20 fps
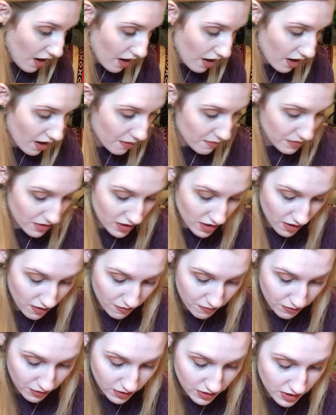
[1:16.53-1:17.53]
um, the
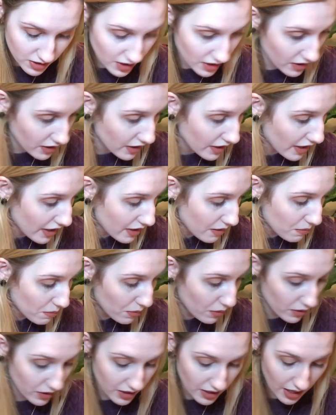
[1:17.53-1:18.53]
first thing that I am
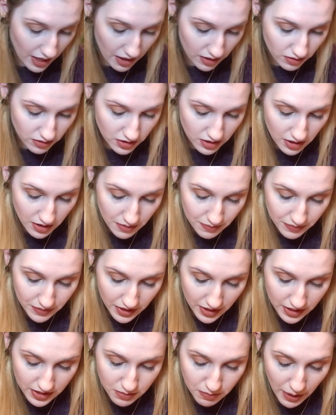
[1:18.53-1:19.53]
pulling out
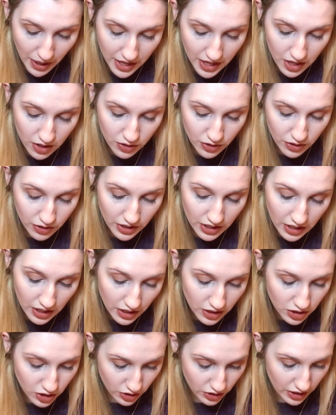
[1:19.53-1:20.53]
is by Nerdy
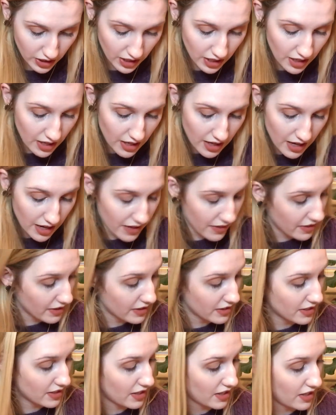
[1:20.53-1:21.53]
Not Dirty, and
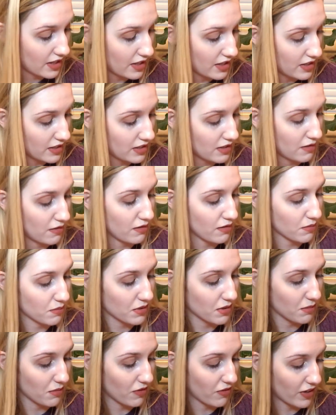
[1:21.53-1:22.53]
this is,
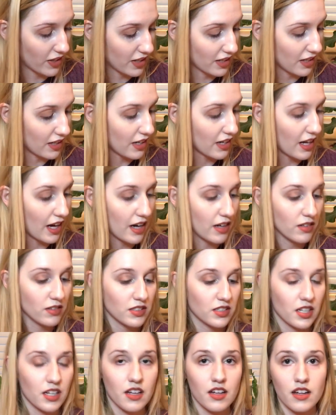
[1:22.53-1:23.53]
oops, let me if I can get it
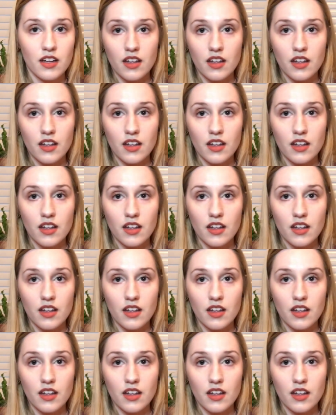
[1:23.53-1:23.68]
out.